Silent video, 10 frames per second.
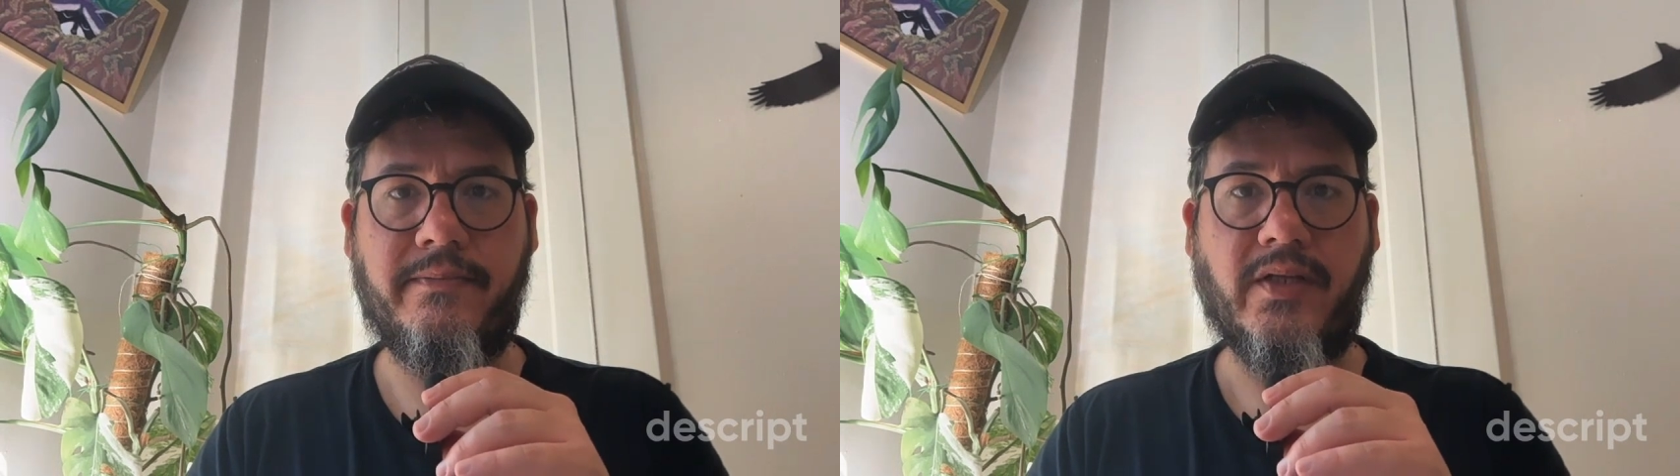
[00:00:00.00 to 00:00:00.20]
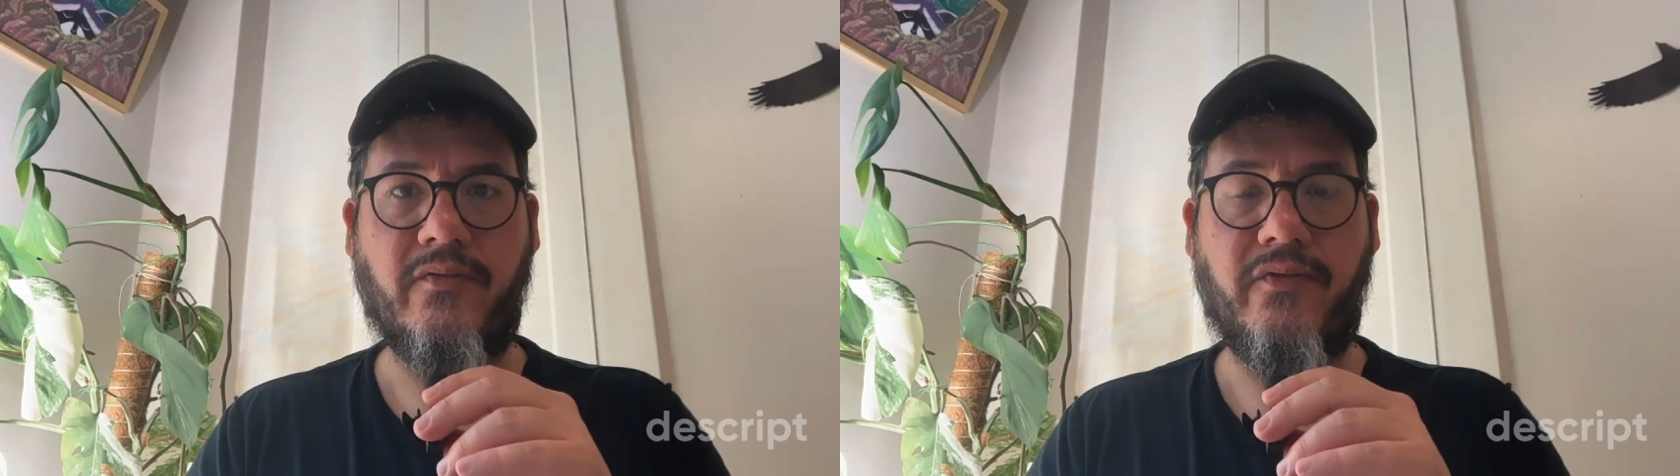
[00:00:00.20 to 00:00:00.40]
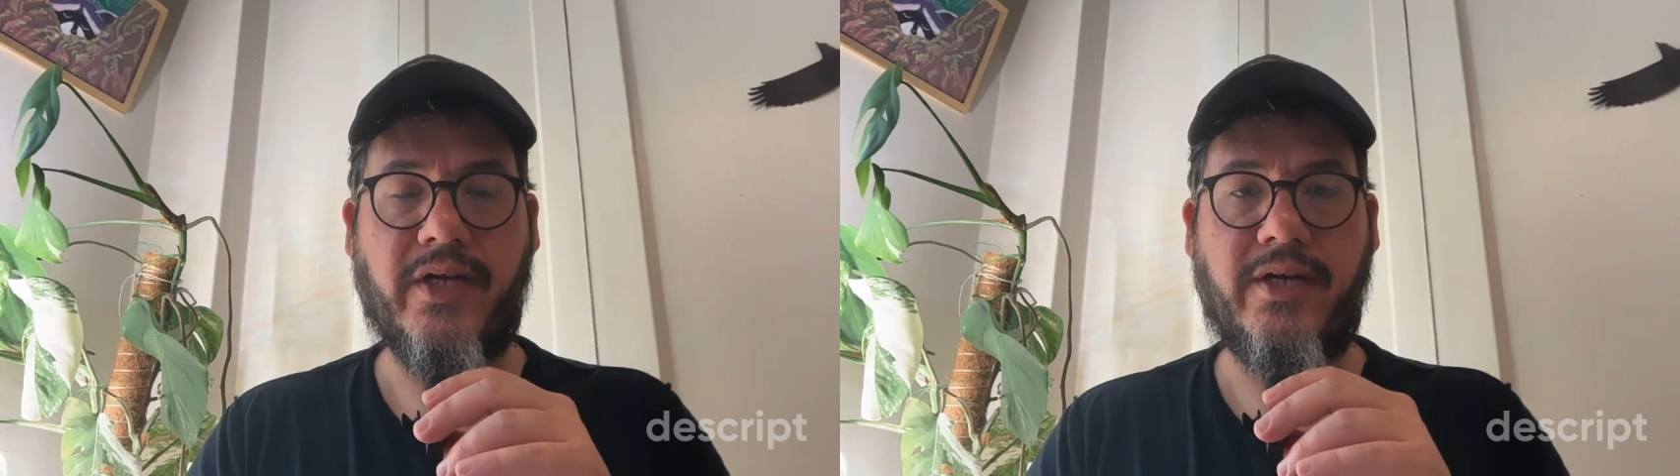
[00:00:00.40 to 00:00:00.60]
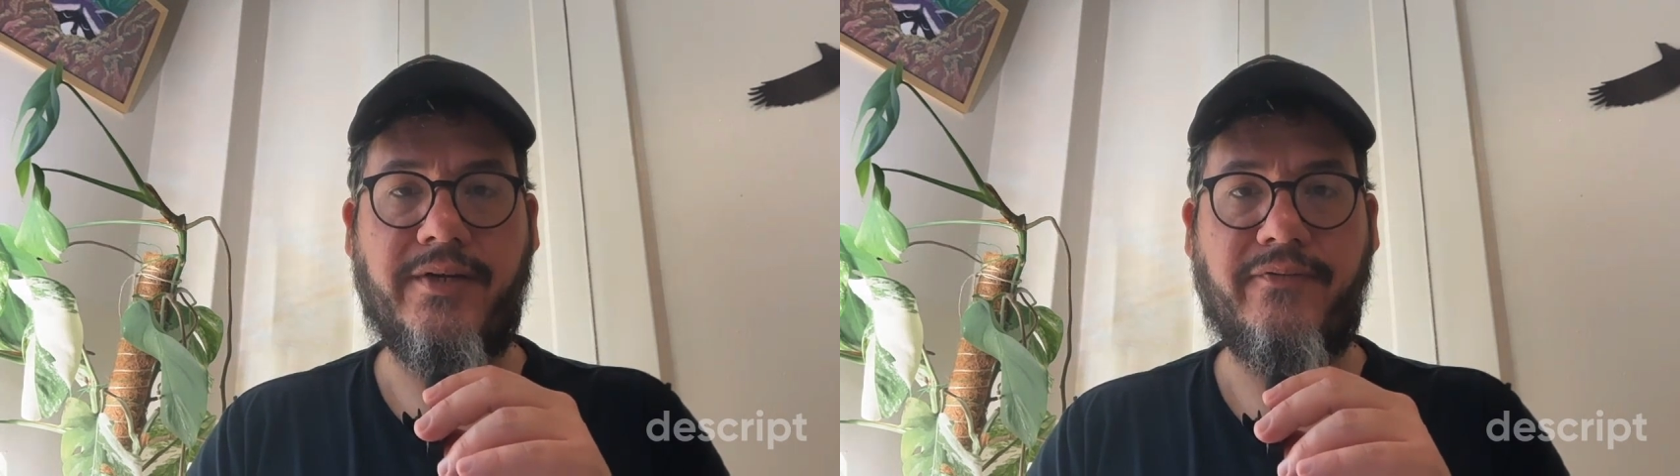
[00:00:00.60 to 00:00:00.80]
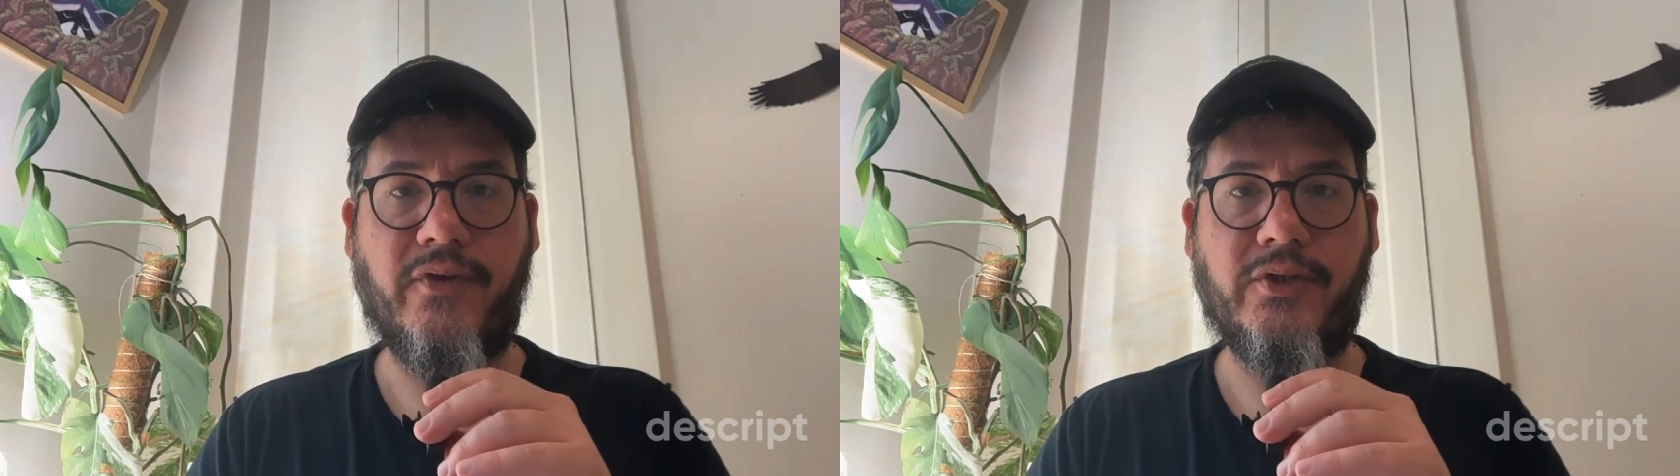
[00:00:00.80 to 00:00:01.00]
on the very
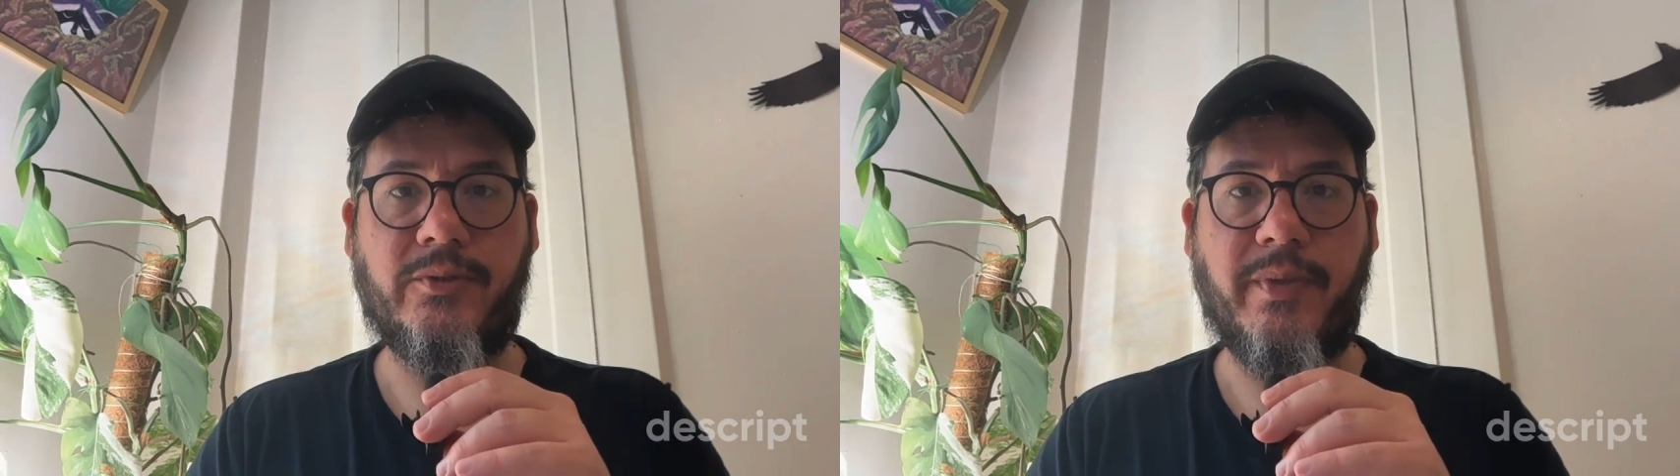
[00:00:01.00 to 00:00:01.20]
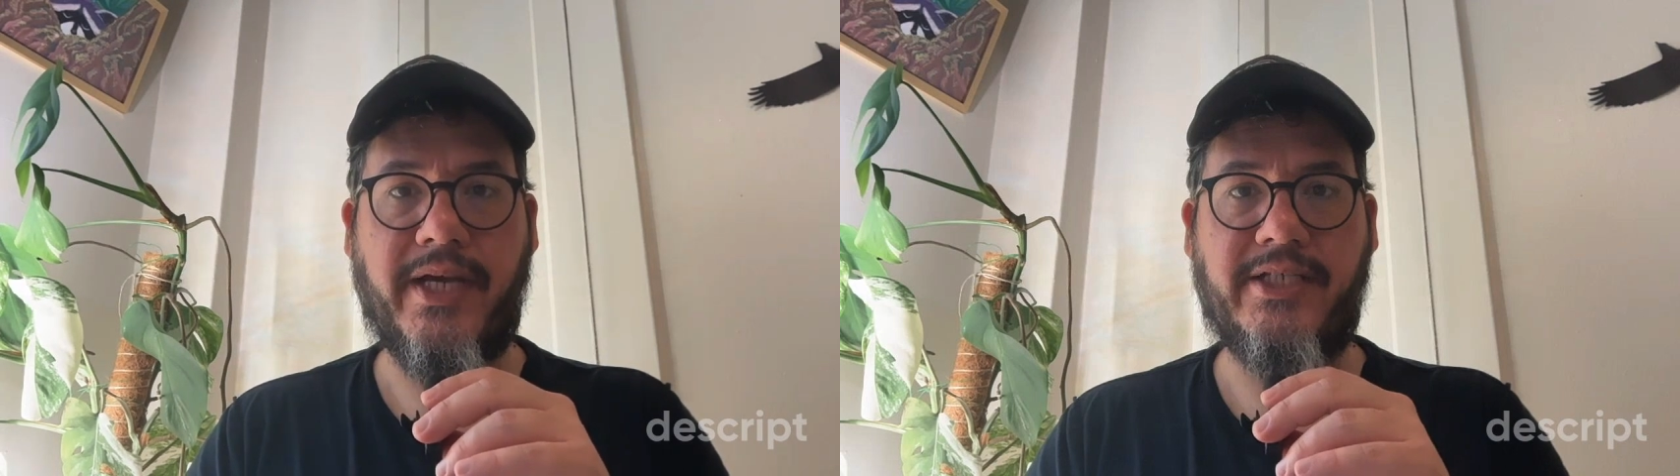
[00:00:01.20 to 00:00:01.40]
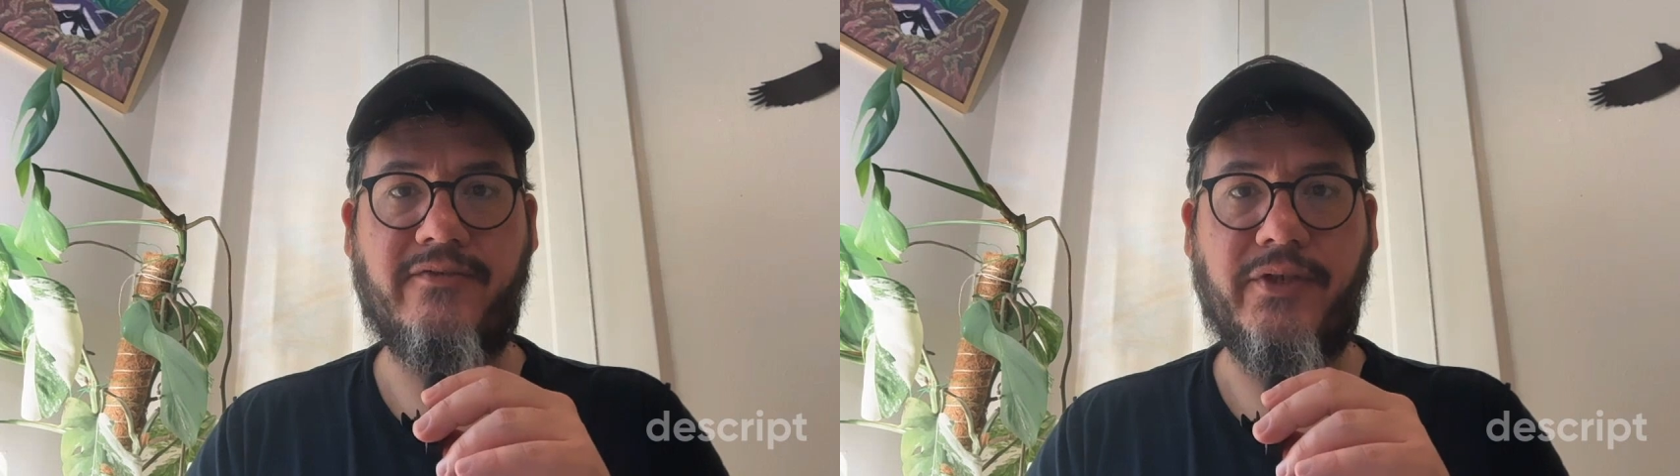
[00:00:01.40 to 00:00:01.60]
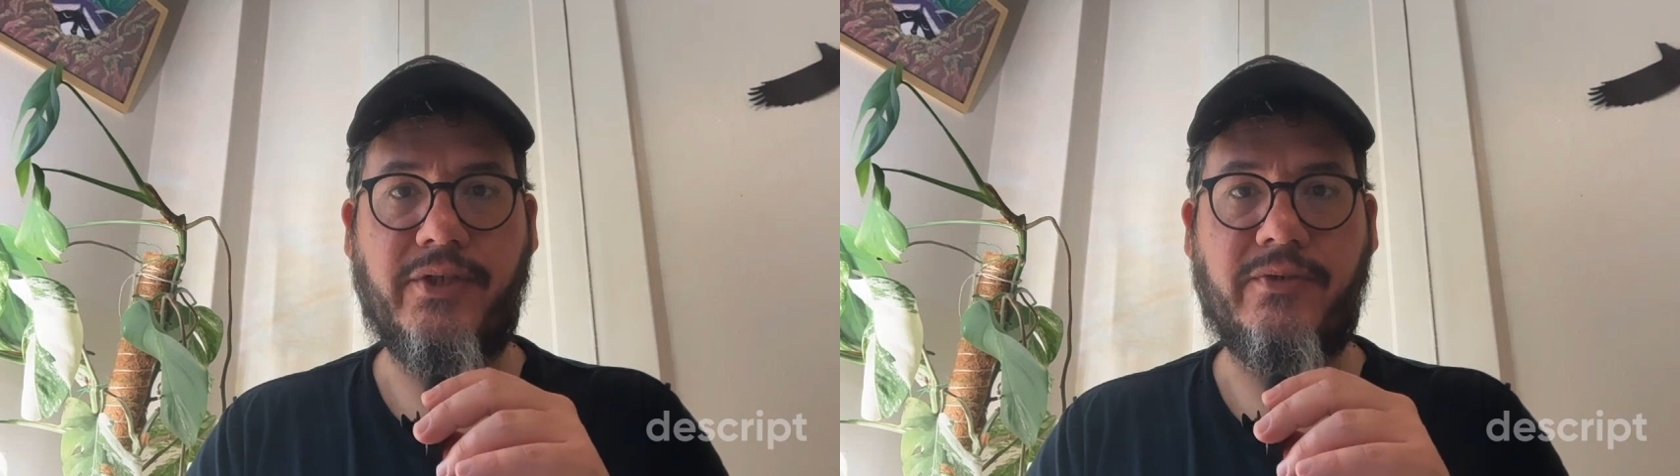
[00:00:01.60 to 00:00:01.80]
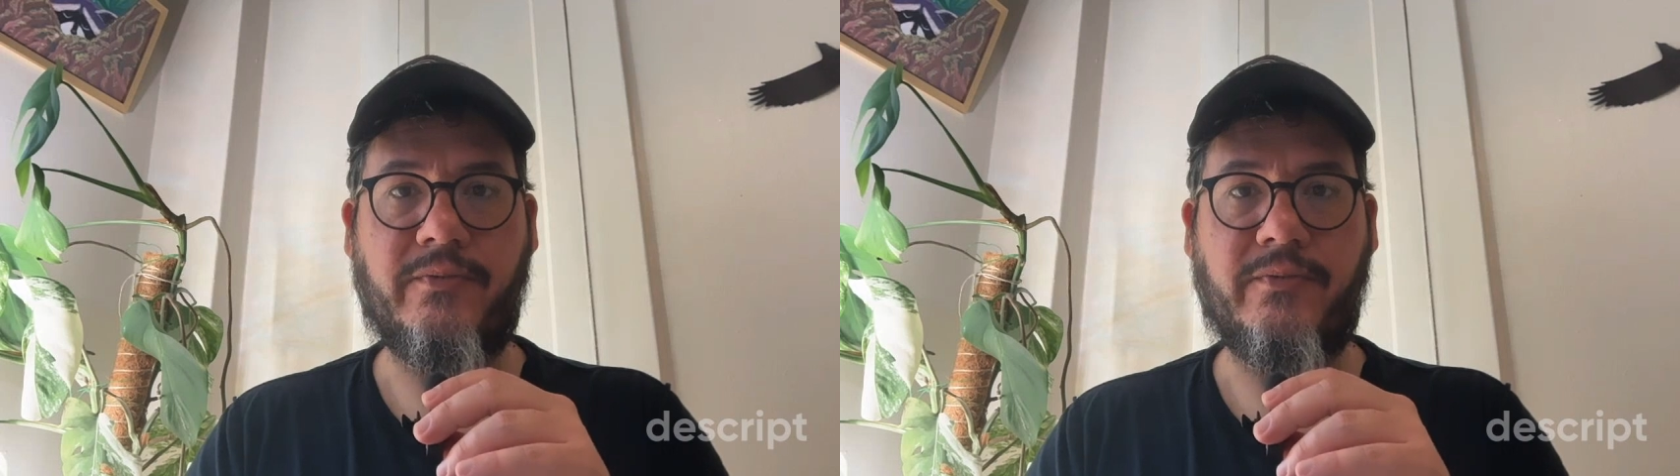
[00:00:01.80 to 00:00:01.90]
first page view